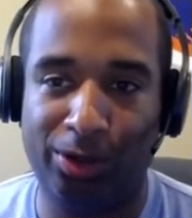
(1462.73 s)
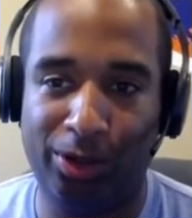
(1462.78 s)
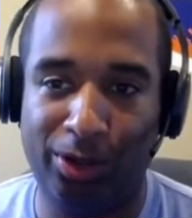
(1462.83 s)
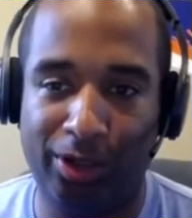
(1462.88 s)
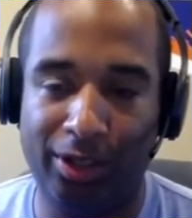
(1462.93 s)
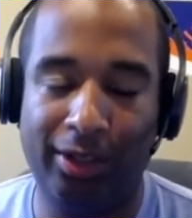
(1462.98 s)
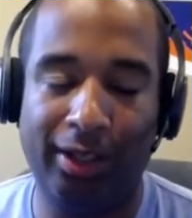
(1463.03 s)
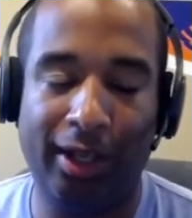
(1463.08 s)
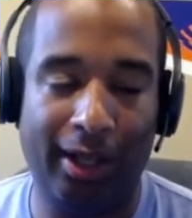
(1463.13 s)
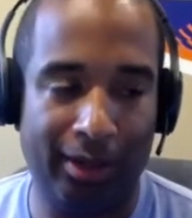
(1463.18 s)

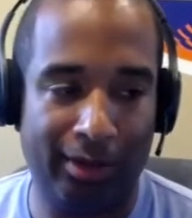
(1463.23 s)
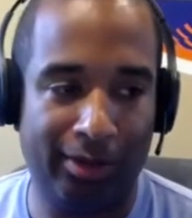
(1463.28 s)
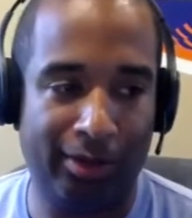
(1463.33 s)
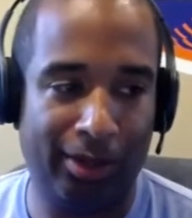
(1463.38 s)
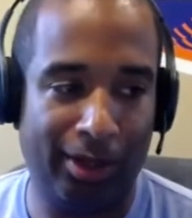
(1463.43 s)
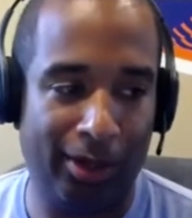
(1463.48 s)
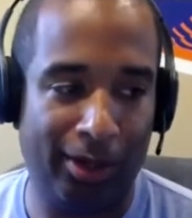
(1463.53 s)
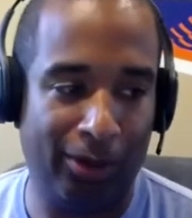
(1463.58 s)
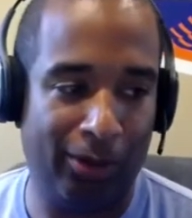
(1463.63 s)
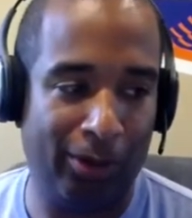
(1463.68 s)
yes,
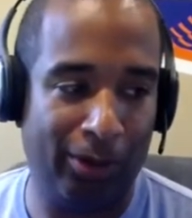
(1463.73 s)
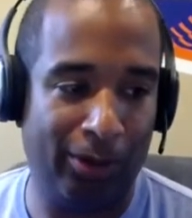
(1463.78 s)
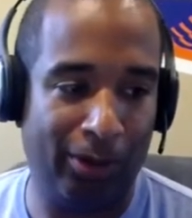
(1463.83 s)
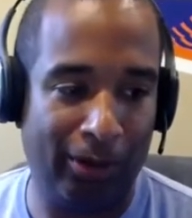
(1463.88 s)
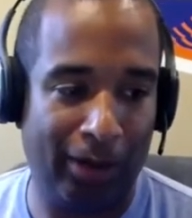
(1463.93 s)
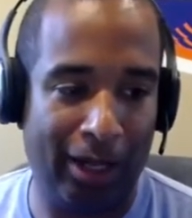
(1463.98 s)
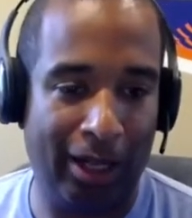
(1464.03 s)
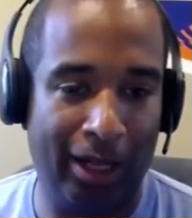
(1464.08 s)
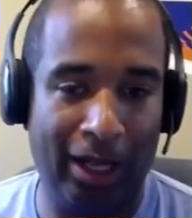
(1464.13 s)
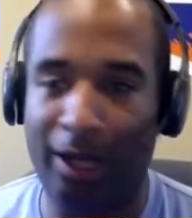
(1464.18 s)
so
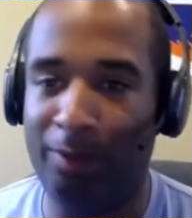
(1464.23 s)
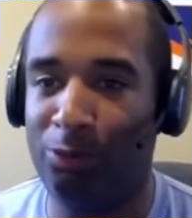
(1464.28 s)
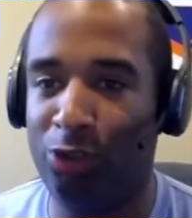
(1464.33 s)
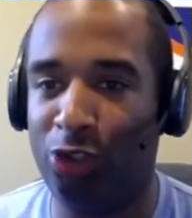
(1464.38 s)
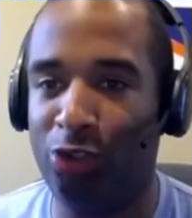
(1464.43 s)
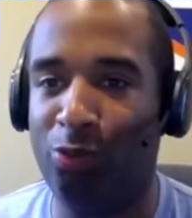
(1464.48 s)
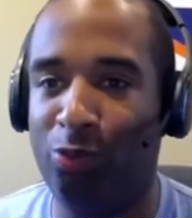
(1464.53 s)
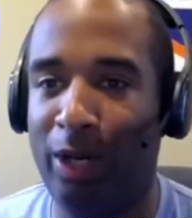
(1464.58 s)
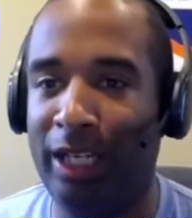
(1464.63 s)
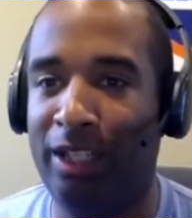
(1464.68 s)
I'm just
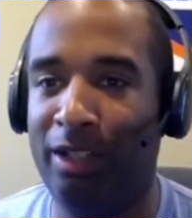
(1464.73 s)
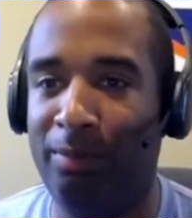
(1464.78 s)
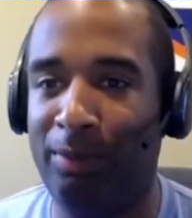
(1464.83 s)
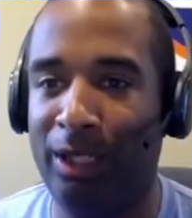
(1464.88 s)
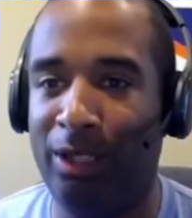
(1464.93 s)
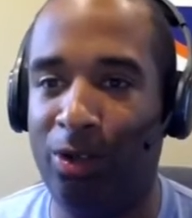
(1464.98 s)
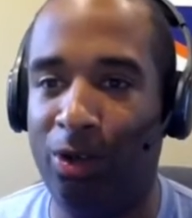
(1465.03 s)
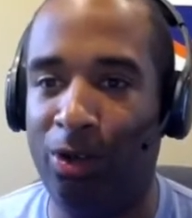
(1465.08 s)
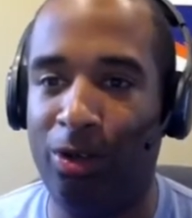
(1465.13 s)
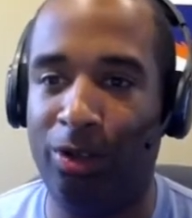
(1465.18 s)
waiting to be
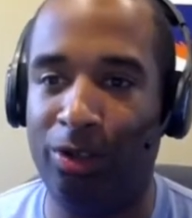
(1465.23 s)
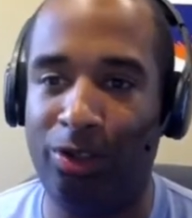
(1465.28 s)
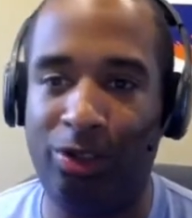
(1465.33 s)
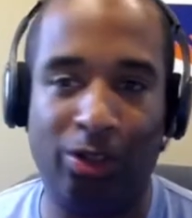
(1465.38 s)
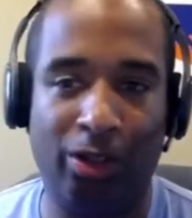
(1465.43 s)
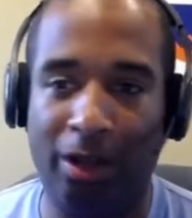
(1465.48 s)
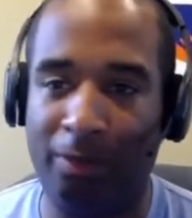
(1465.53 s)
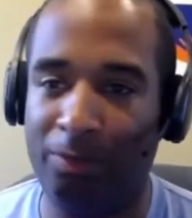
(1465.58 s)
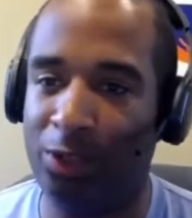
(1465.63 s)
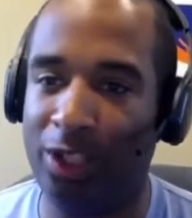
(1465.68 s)
called. So
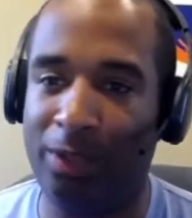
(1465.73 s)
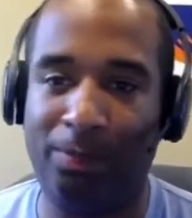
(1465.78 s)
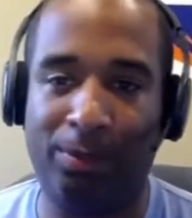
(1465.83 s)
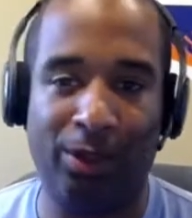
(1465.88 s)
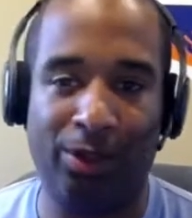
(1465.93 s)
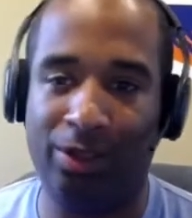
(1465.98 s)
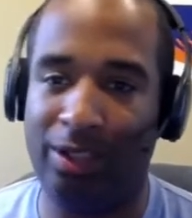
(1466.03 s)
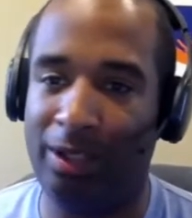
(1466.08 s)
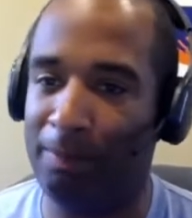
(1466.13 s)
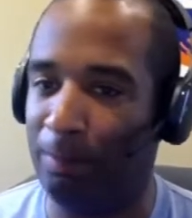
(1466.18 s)
I'm just
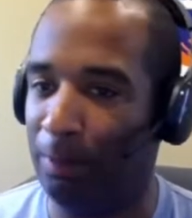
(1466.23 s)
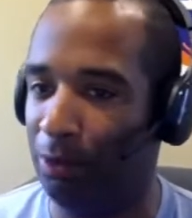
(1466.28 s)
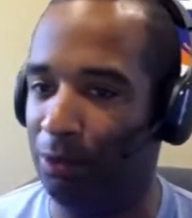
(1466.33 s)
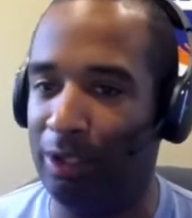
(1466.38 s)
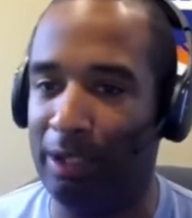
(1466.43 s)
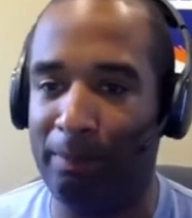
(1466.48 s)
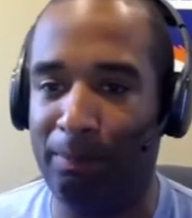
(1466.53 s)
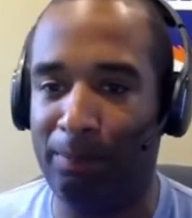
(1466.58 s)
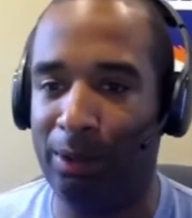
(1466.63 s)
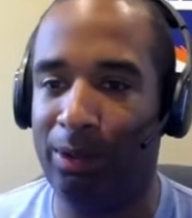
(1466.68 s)
building, building,
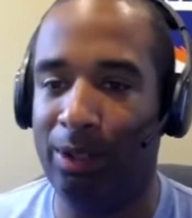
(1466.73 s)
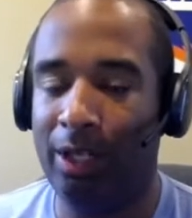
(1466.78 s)
build.